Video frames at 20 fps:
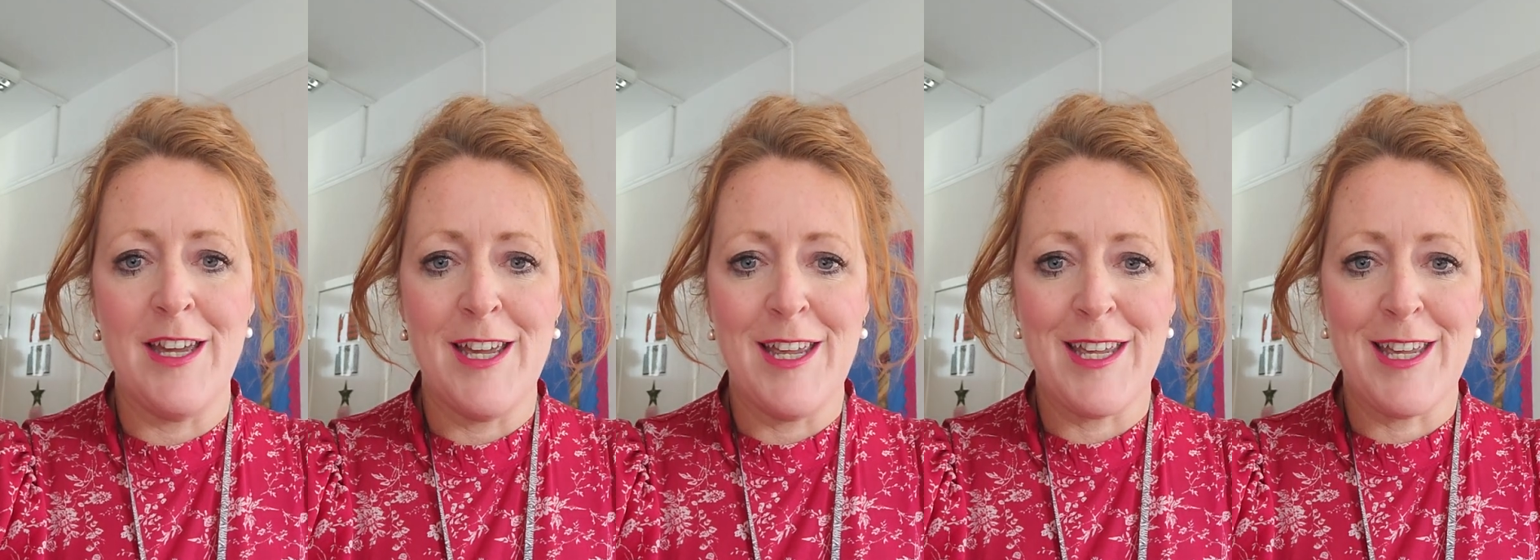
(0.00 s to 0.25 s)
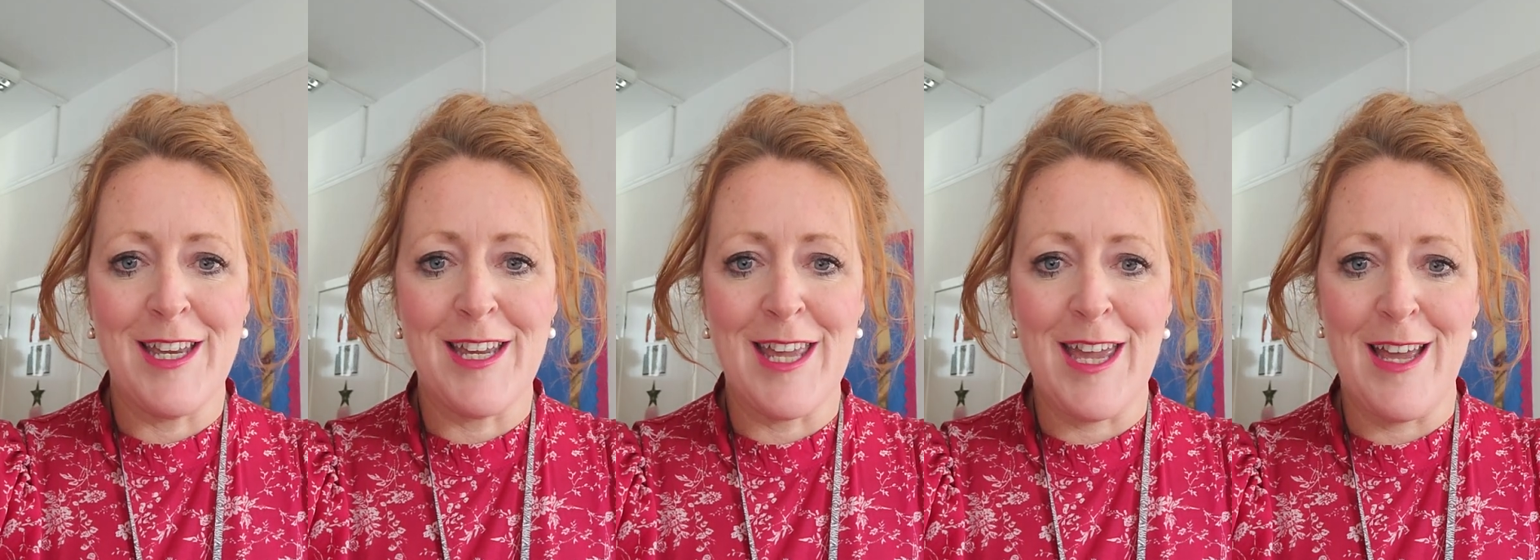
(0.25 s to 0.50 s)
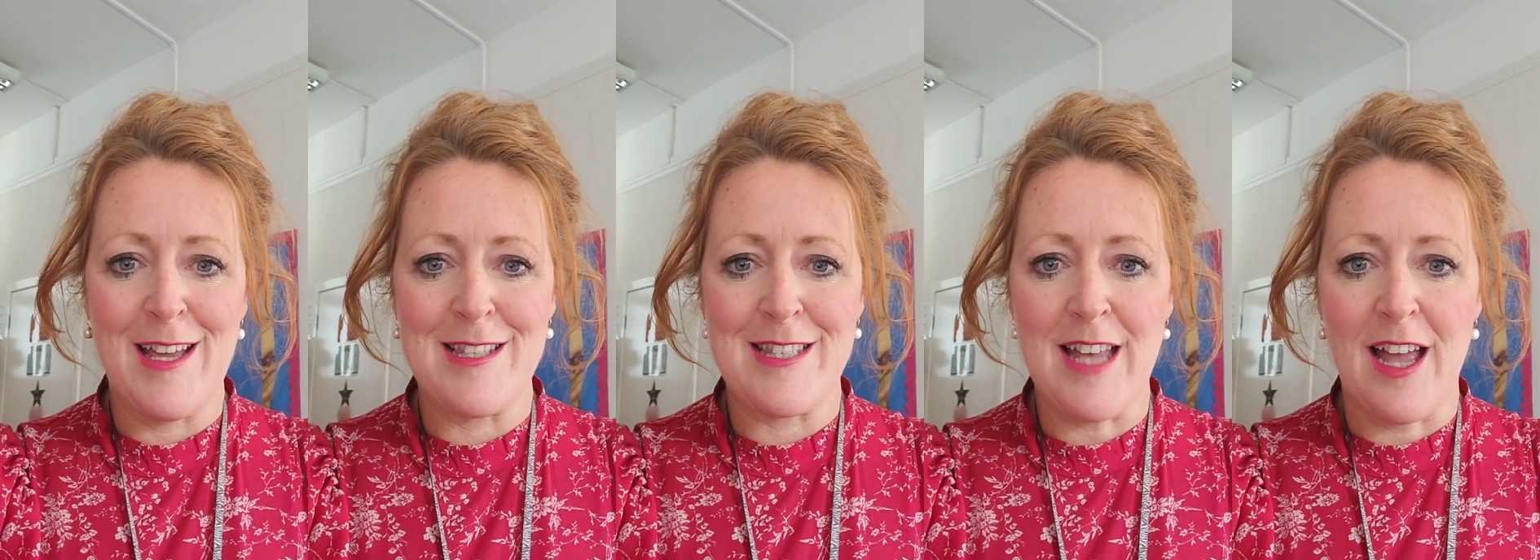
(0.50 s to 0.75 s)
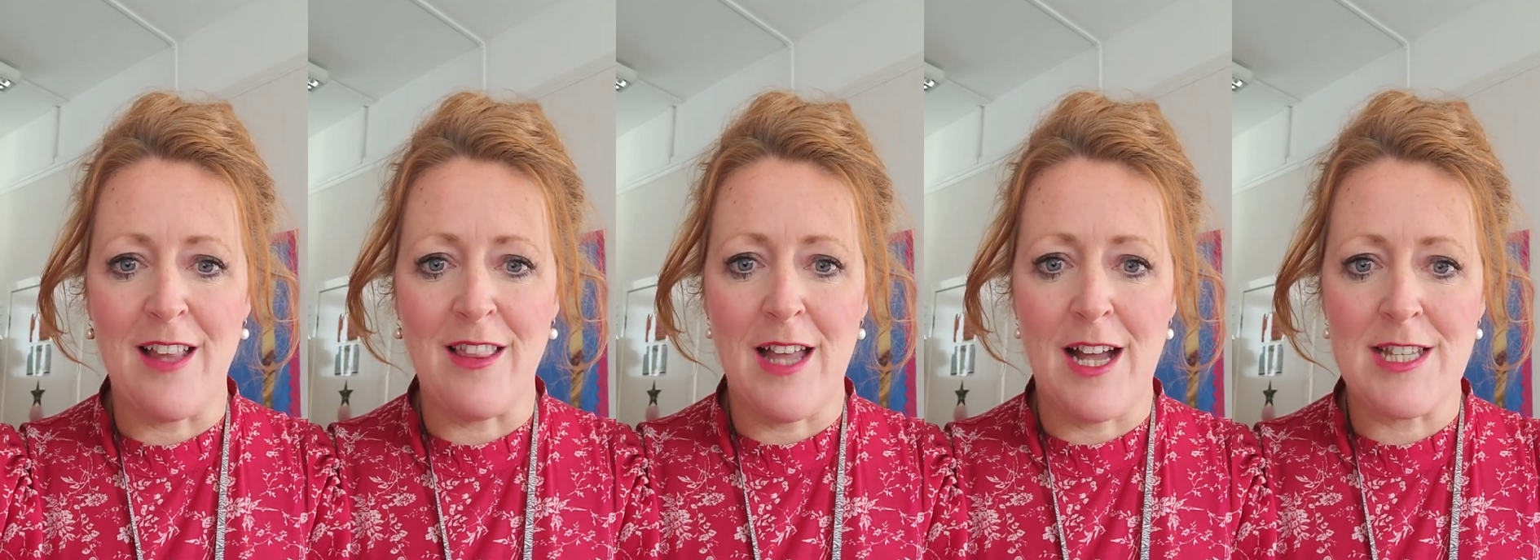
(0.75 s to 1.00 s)
can get
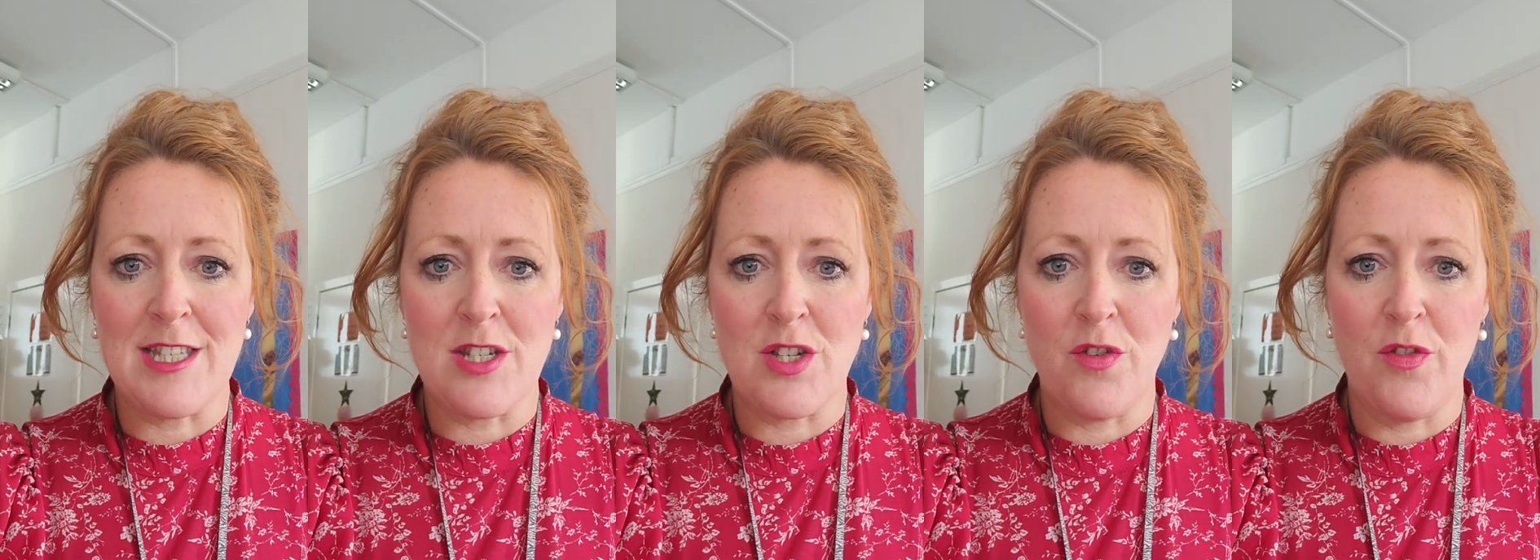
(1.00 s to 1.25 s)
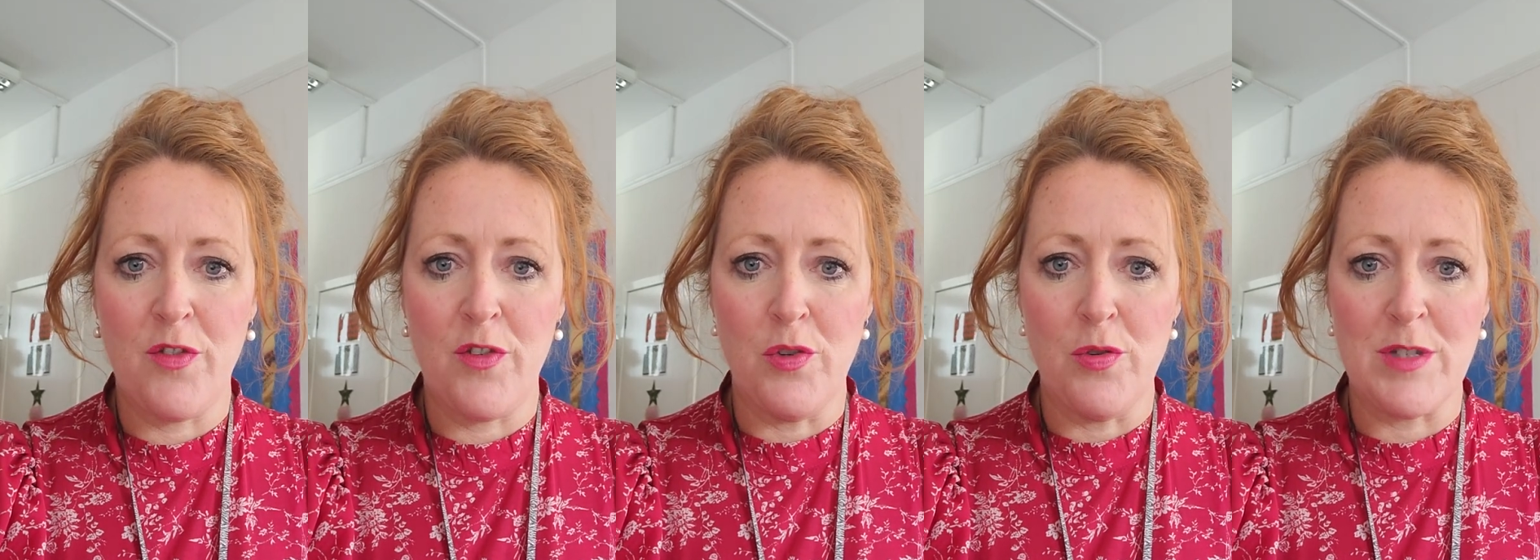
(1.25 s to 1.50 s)
a lateral flow